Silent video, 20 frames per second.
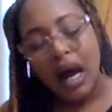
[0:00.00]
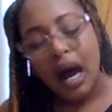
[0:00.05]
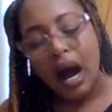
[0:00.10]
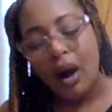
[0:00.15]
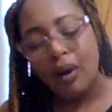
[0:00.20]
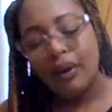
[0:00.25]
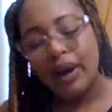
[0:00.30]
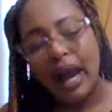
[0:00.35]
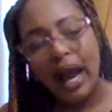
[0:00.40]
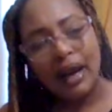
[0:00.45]

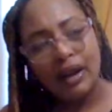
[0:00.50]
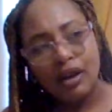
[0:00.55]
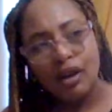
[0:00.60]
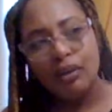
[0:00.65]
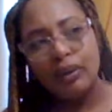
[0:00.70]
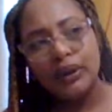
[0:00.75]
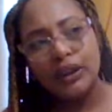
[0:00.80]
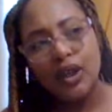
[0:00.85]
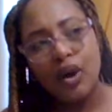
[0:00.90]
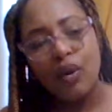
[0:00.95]
Okay, I know
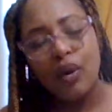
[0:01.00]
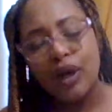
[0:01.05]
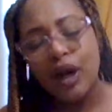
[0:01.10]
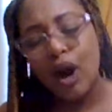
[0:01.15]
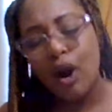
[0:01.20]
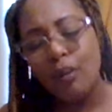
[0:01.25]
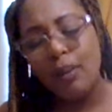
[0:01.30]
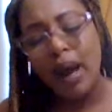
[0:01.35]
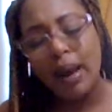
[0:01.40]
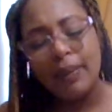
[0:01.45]
what's going
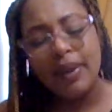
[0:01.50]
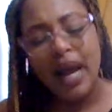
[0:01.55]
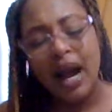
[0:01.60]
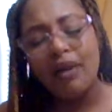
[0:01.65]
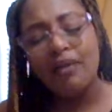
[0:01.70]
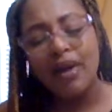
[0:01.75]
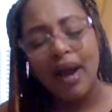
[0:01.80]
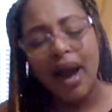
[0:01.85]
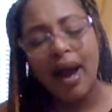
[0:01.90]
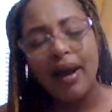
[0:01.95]
on, baby.
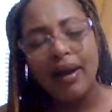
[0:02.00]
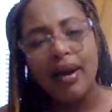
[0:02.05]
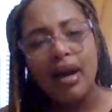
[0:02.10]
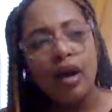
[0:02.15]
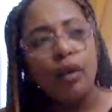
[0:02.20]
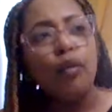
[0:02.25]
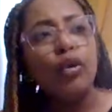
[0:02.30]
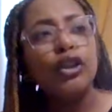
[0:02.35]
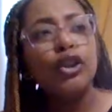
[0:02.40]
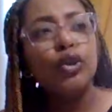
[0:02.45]
Okay.
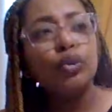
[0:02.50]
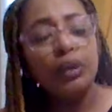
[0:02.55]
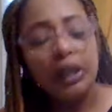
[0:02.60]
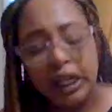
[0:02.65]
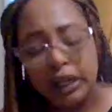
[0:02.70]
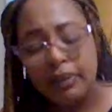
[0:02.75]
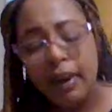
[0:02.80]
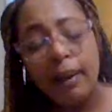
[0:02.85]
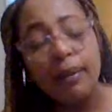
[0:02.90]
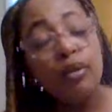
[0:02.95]
What you
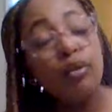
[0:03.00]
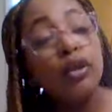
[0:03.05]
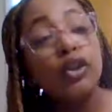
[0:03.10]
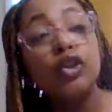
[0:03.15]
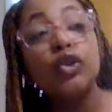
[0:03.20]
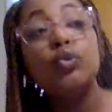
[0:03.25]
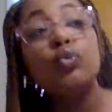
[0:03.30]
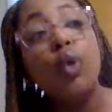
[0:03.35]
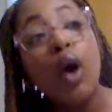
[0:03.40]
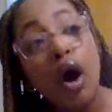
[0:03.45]
need, baby,
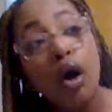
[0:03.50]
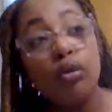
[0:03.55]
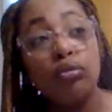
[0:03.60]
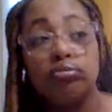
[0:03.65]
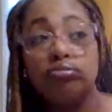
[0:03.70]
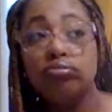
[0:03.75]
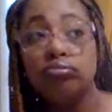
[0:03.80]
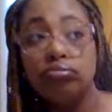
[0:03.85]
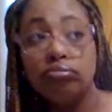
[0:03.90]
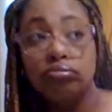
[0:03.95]
what you want.